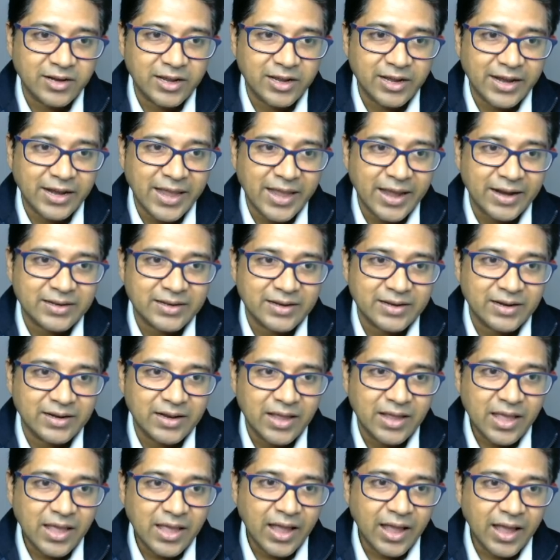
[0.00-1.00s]
connected,
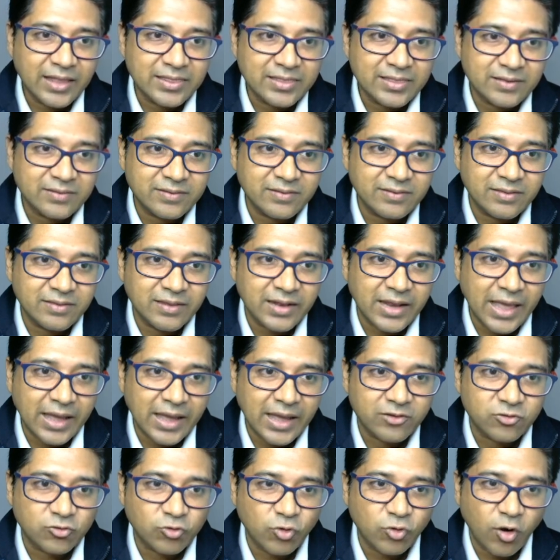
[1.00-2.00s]
and this is
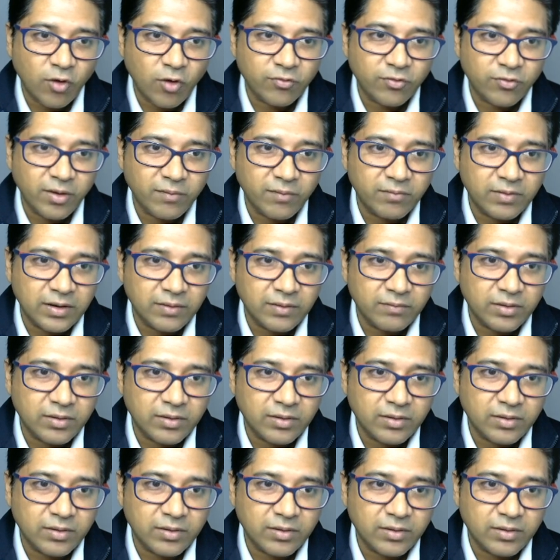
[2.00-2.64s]
next hop available.